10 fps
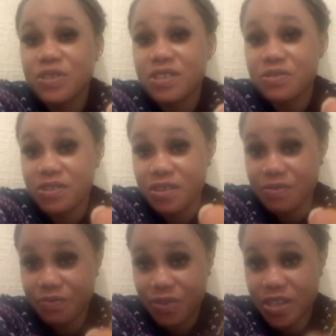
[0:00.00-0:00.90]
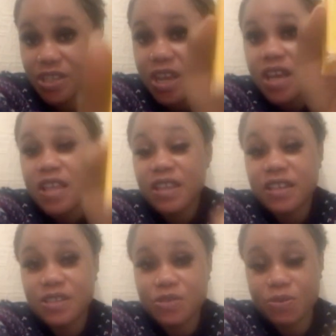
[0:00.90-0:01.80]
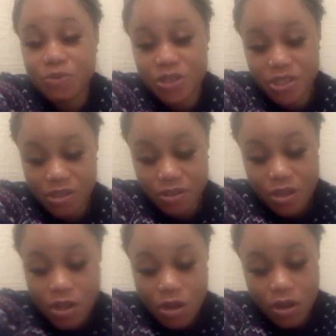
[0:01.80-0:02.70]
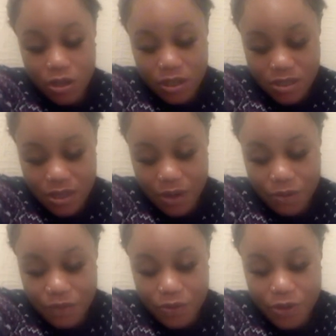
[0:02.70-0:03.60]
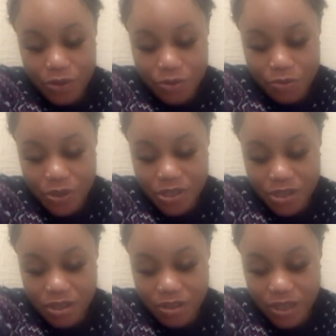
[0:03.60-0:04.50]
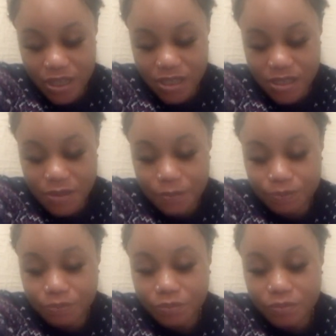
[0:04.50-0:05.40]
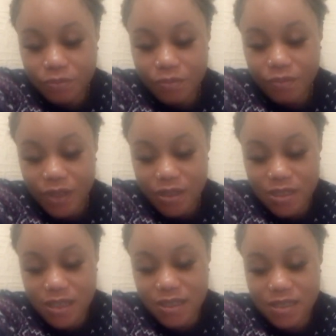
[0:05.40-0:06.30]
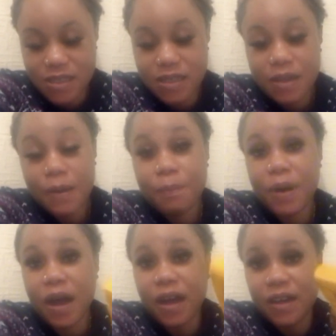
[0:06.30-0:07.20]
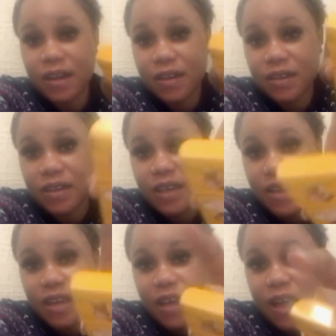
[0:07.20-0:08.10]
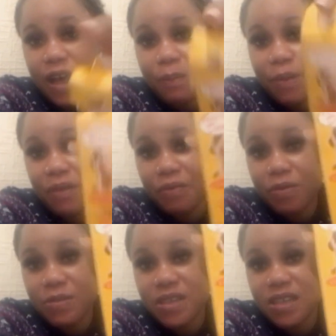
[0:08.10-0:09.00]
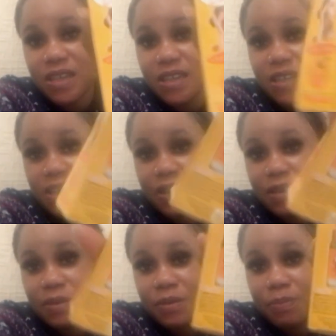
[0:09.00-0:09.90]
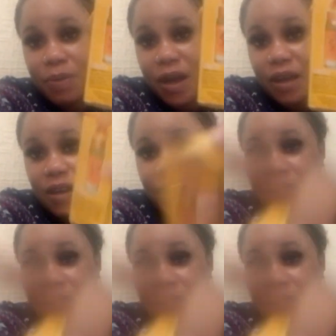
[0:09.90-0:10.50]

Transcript: is written in French, that is the original. Another sign of knowing the original is this pack apart from this lady in the park,